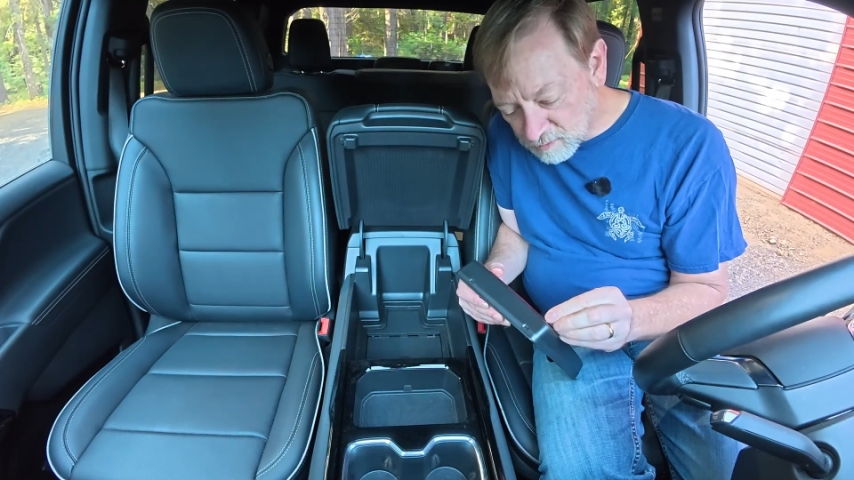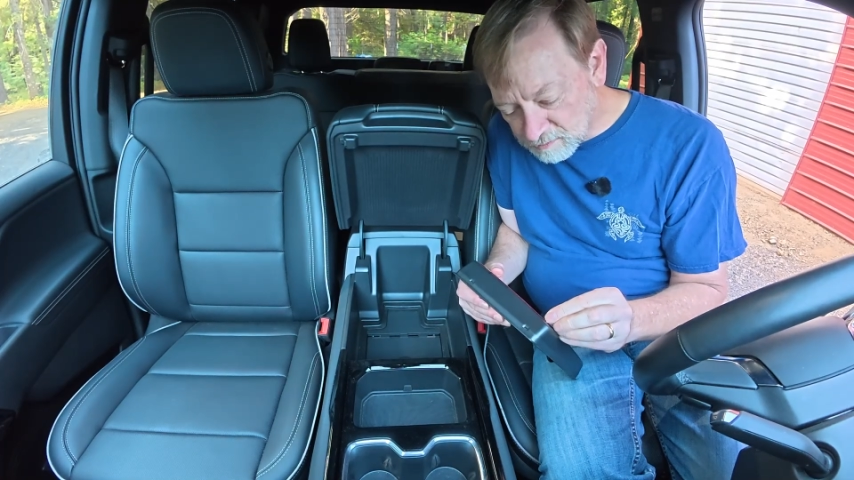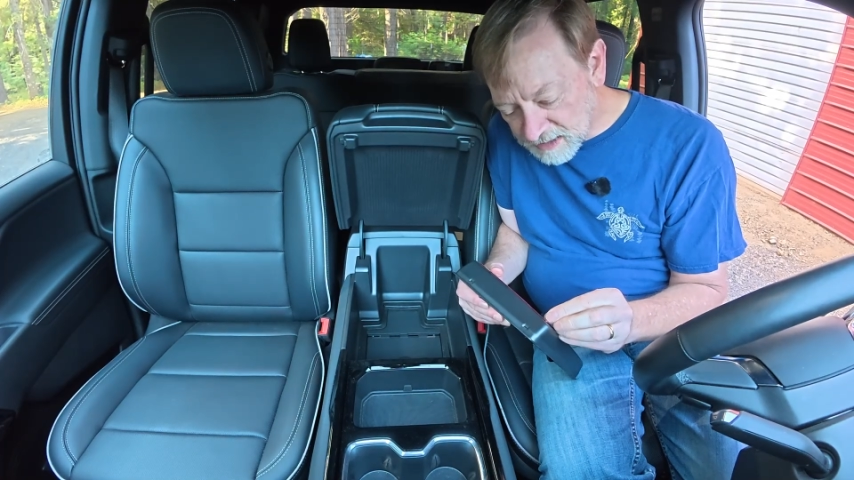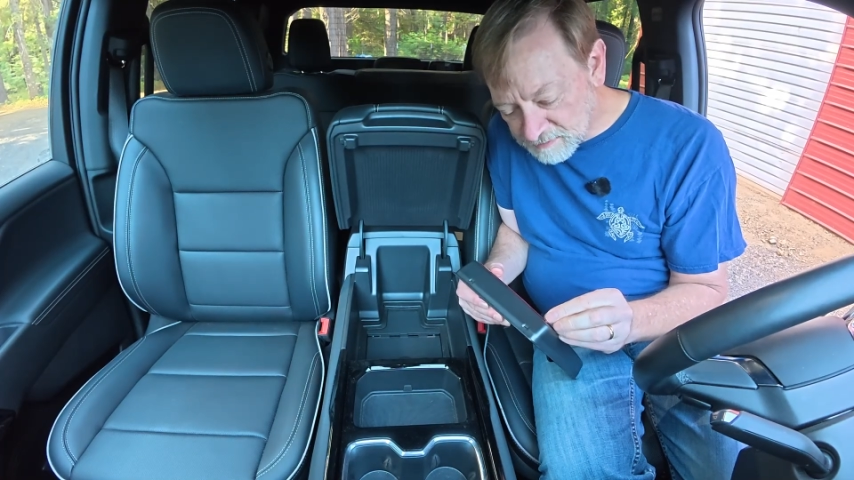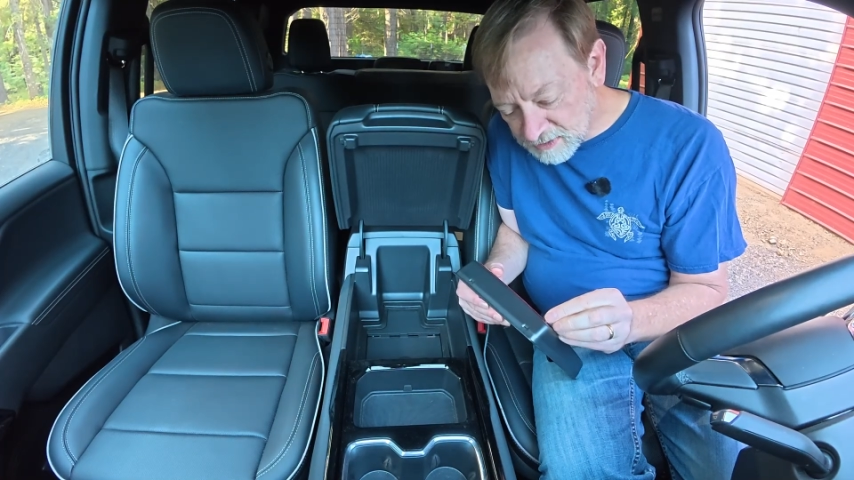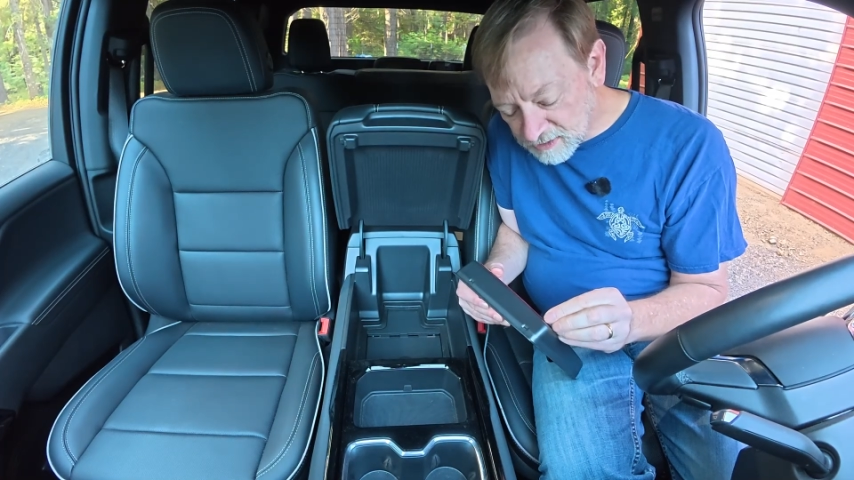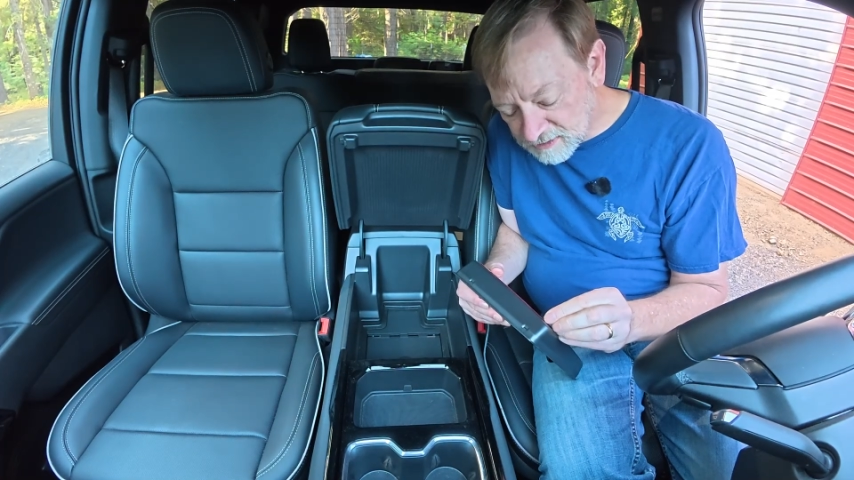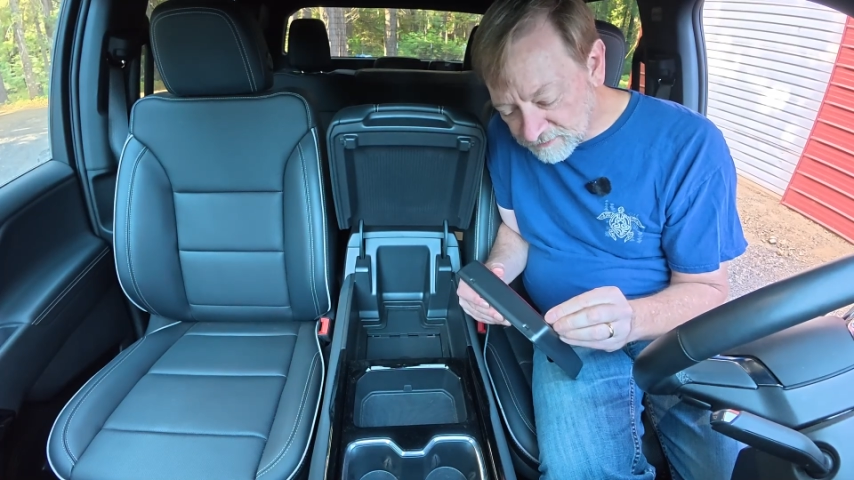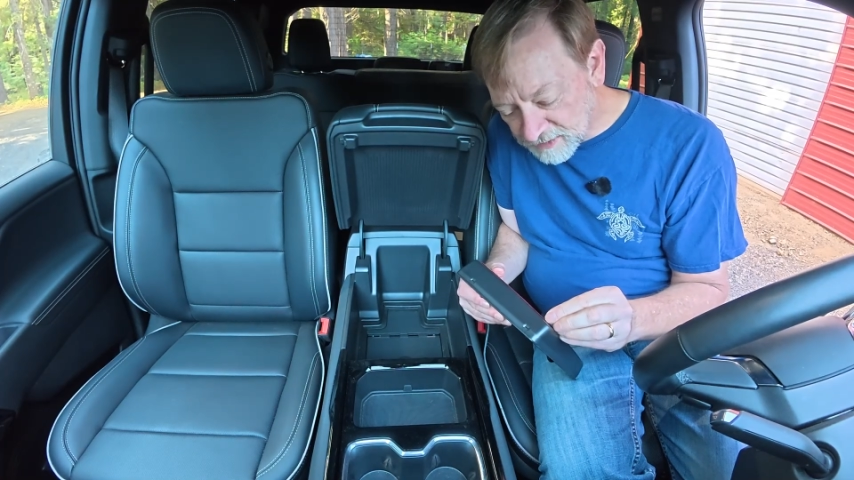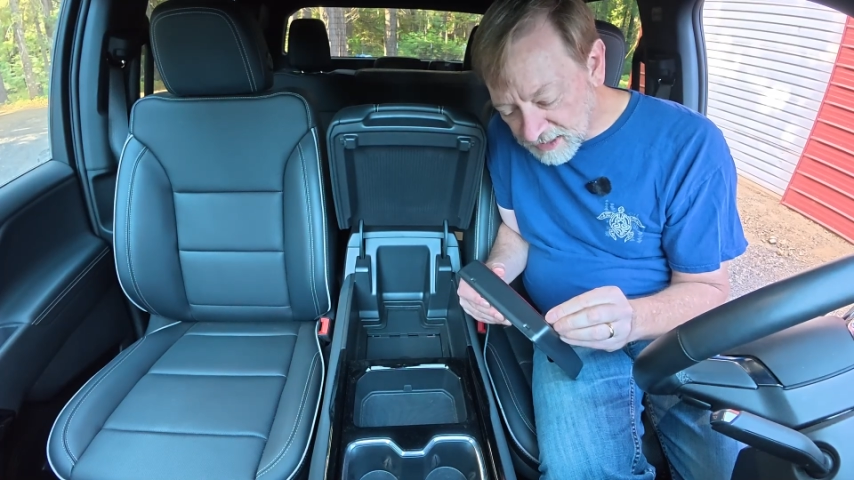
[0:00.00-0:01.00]
we'll blame it
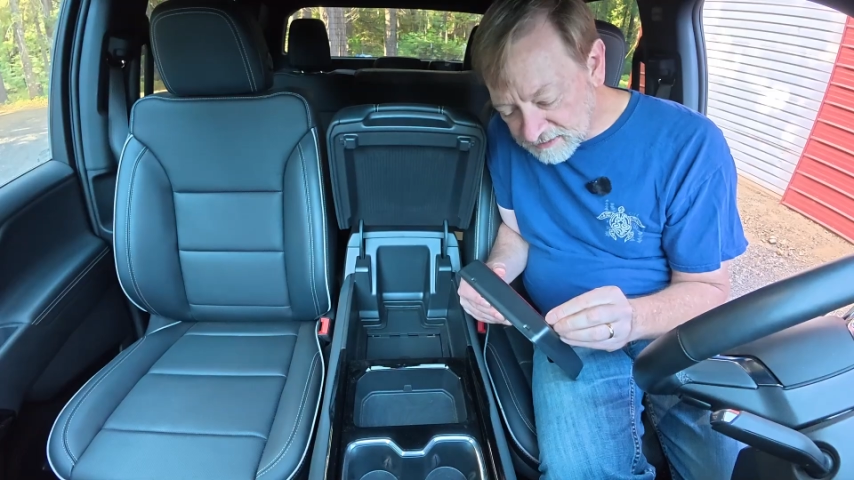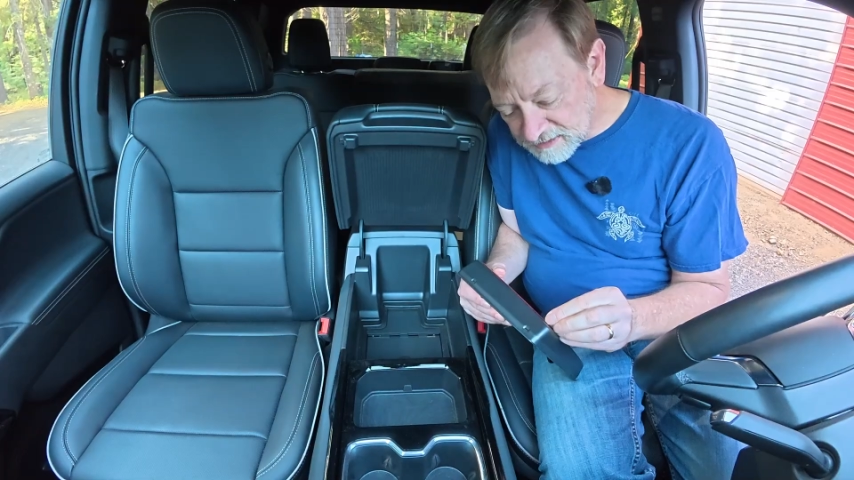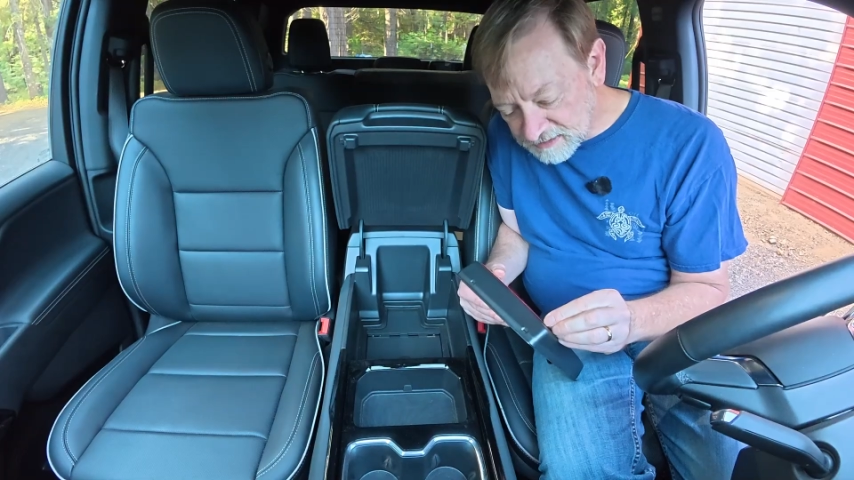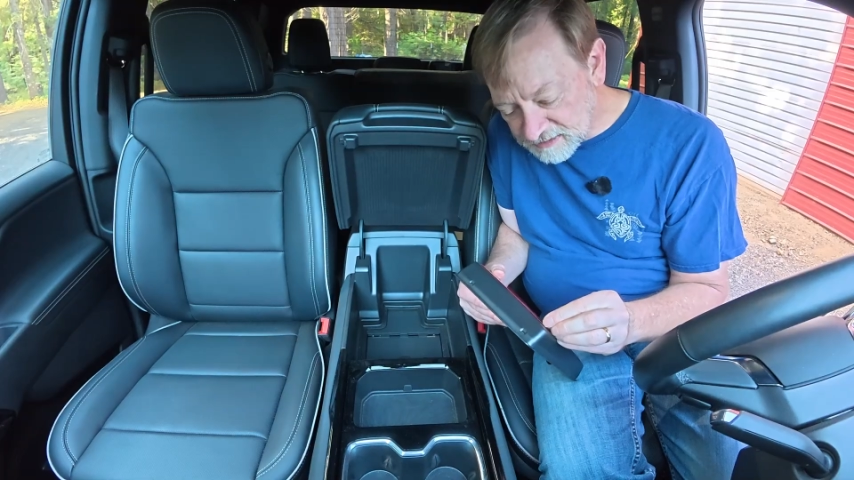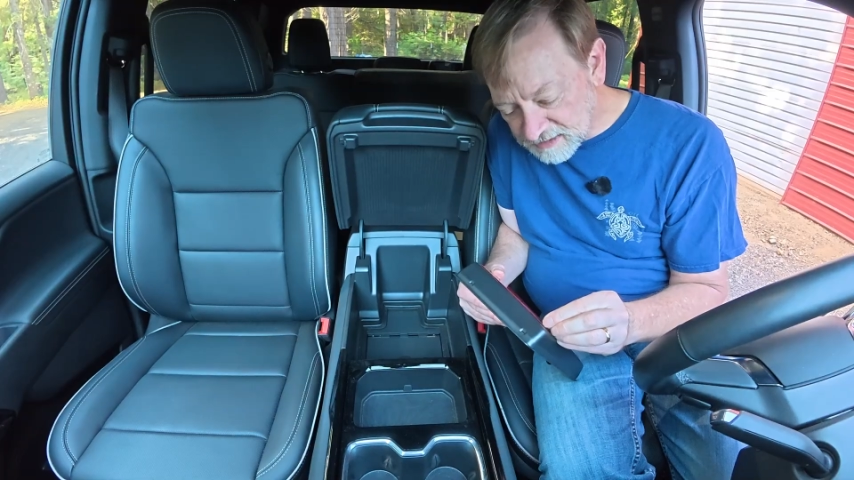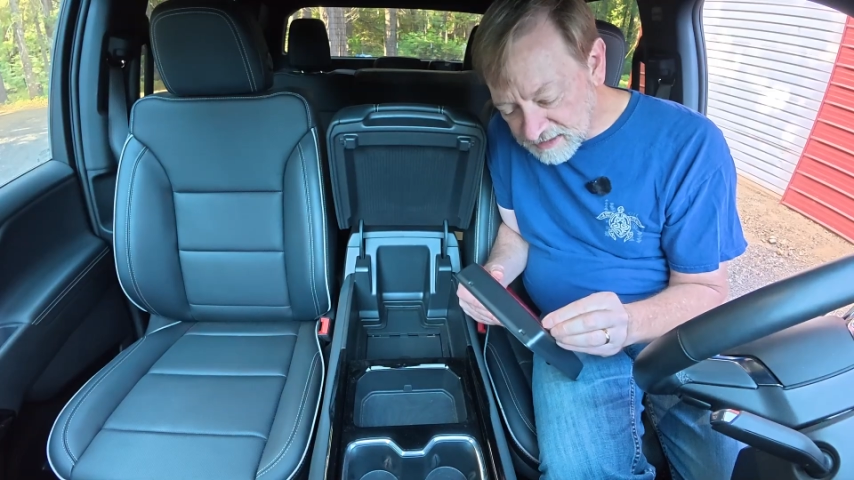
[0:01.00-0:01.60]
on the fact that